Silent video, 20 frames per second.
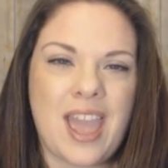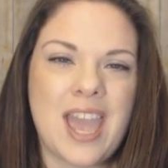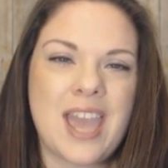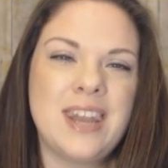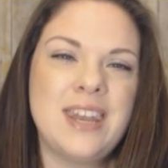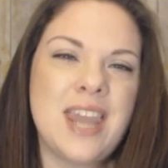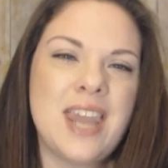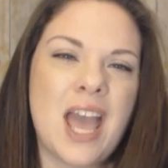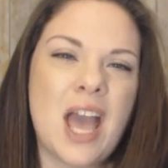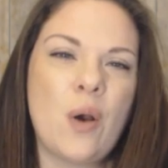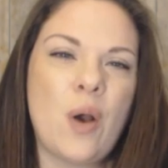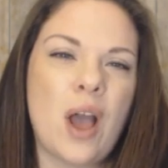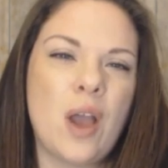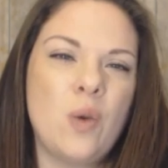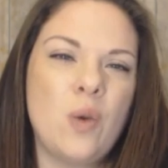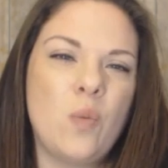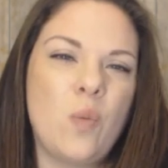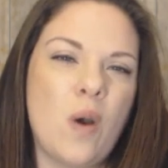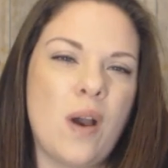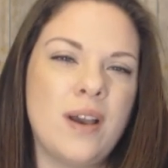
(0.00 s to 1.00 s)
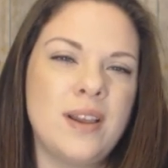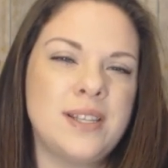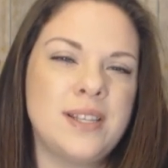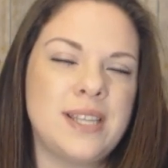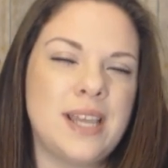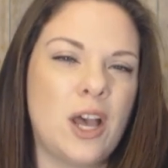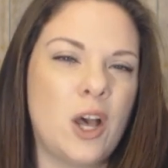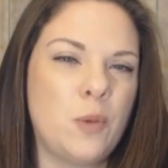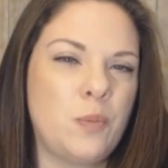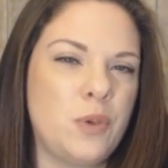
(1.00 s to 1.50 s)
And now I
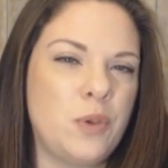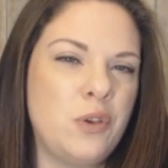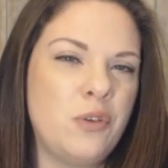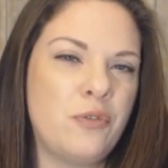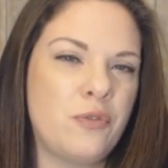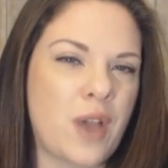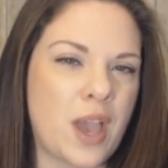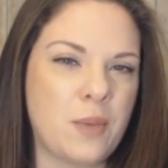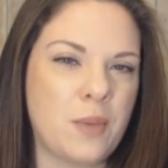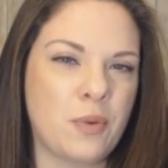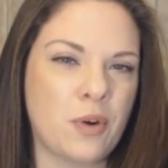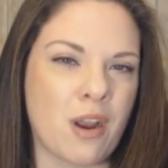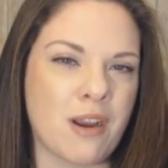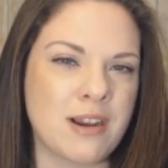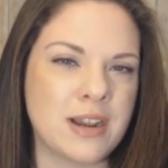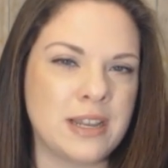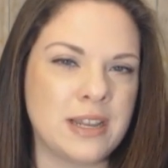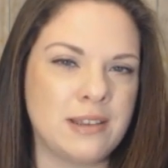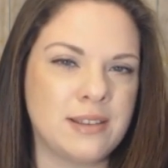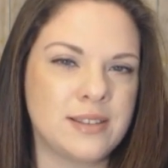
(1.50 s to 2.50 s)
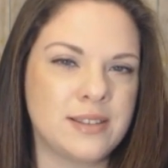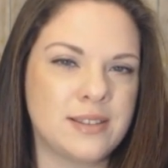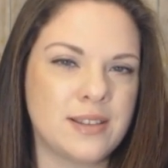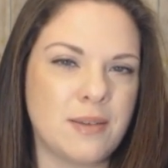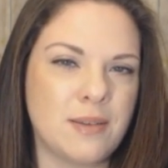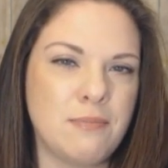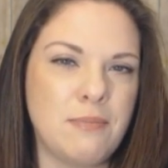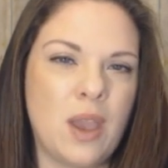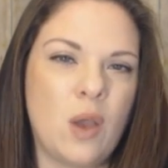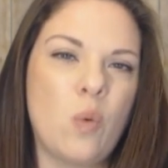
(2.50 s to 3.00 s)
want to help you fiber
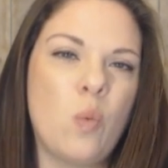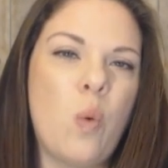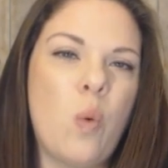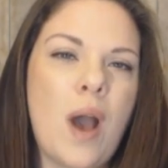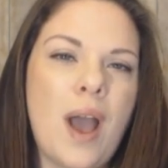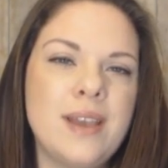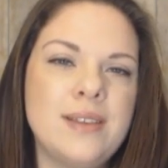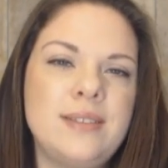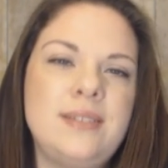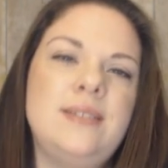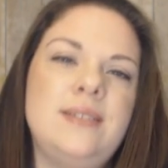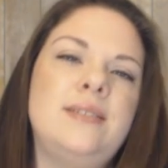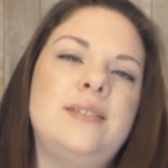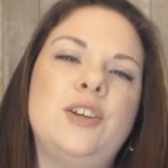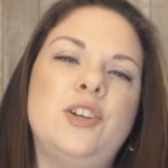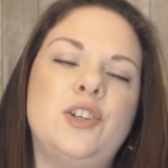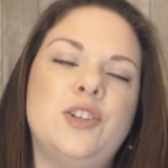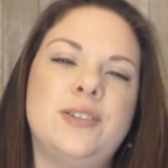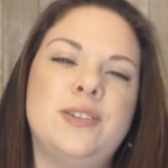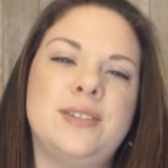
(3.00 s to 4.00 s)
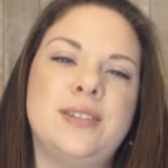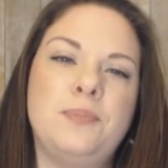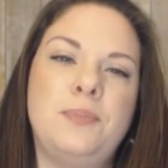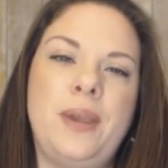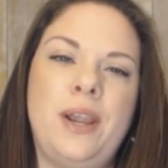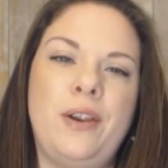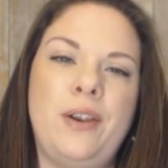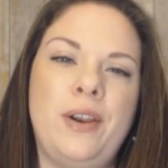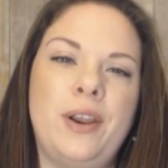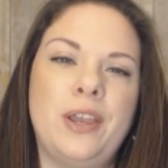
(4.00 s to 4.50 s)
artists make wise decisions
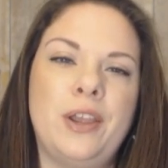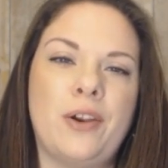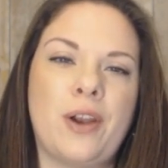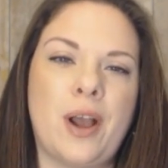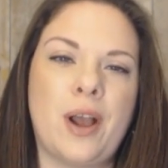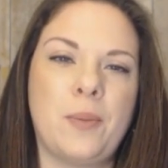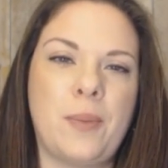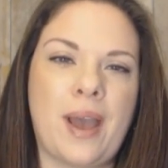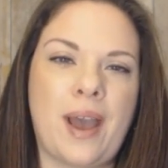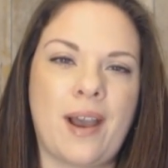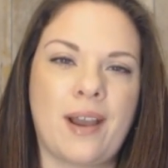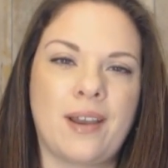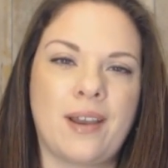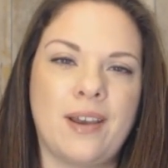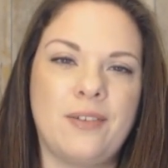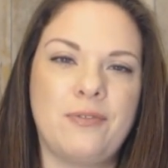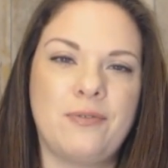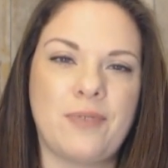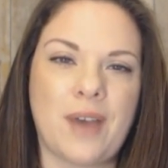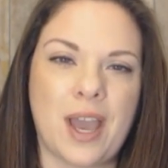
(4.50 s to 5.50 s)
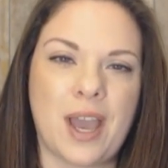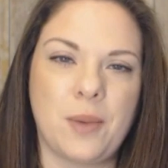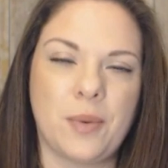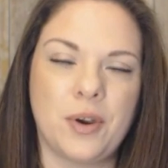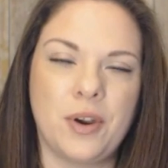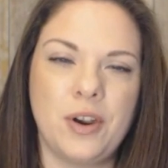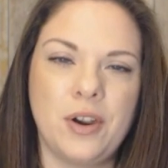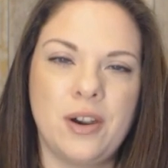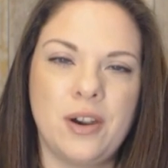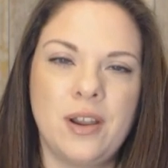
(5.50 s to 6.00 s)
in pairing your alpaca
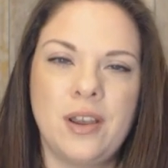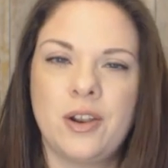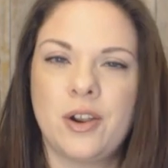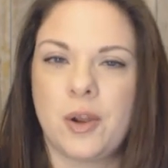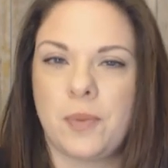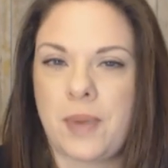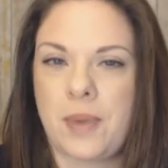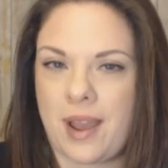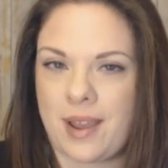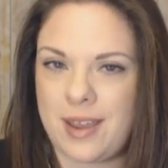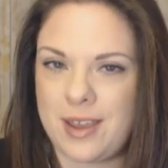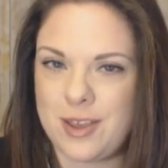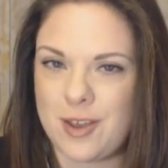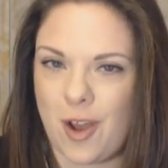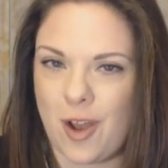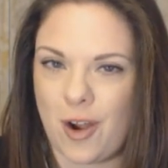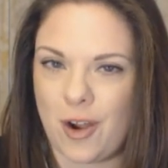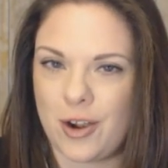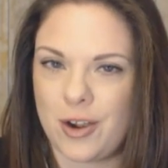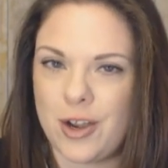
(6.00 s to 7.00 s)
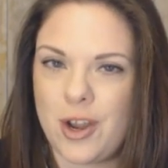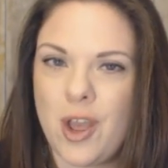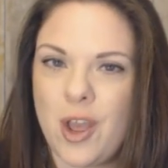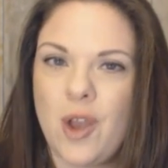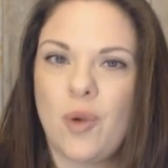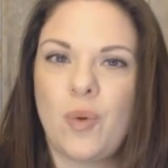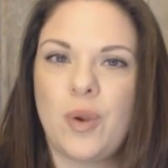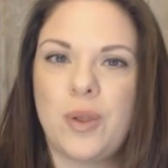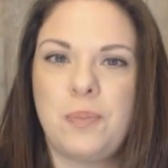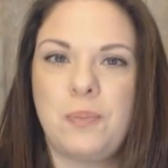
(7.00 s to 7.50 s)
fiber, your alpaca yarn,
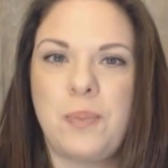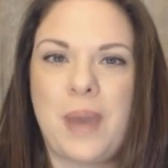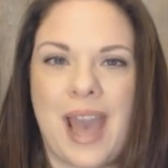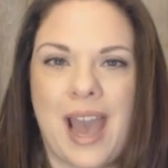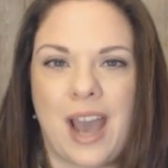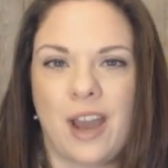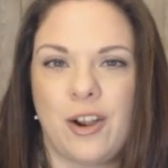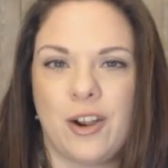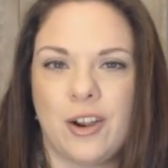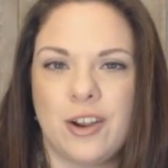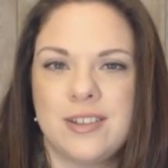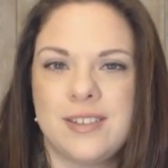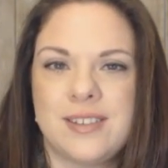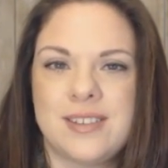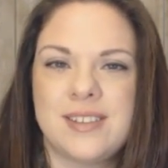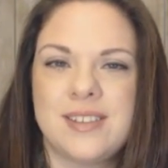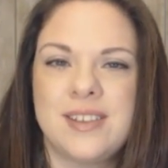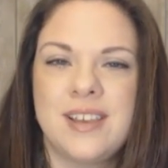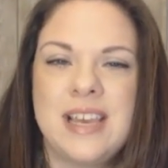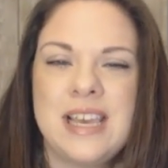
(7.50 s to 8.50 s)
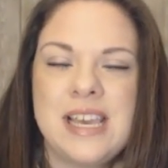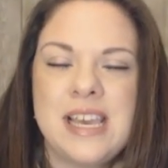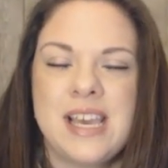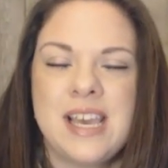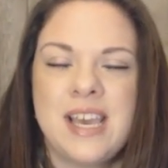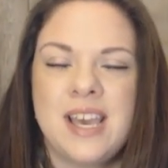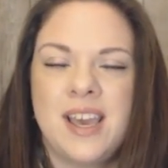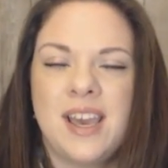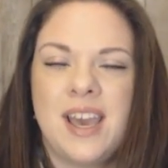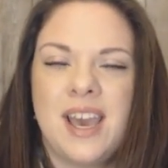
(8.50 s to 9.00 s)
with patterns.
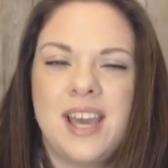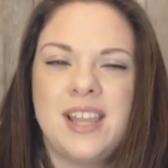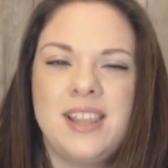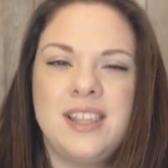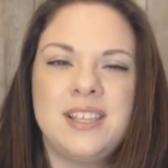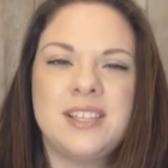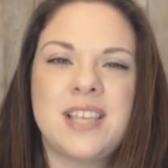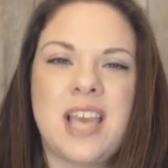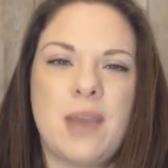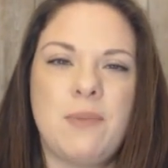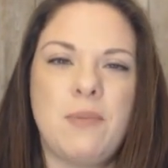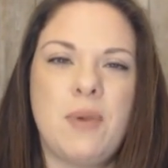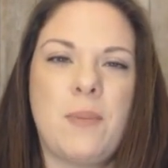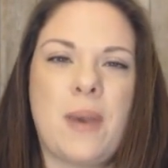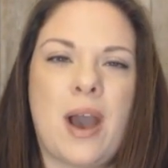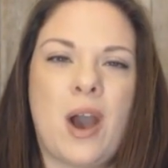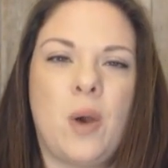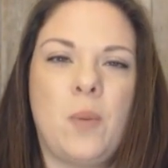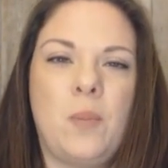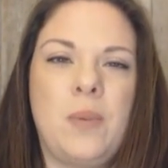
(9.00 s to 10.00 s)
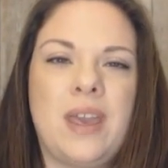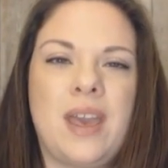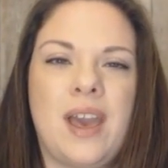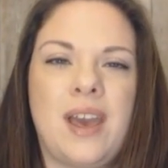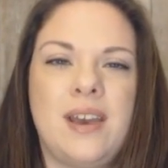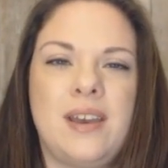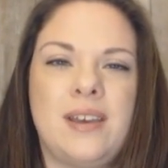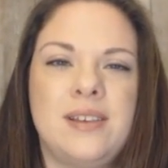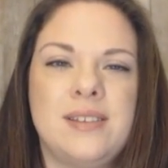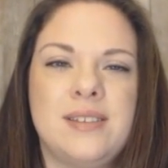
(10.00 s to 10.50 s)
And this came about
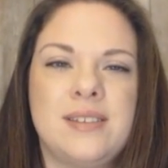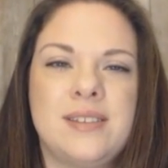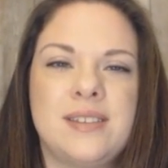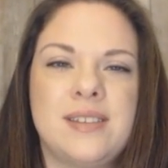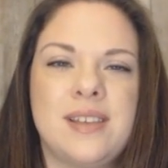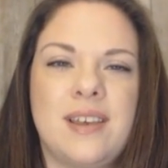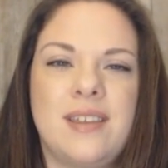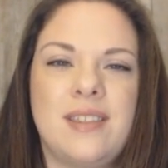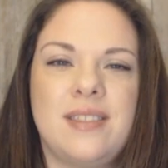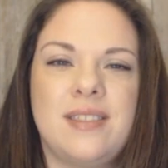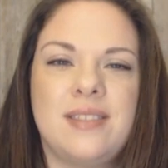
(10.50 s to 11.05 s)
because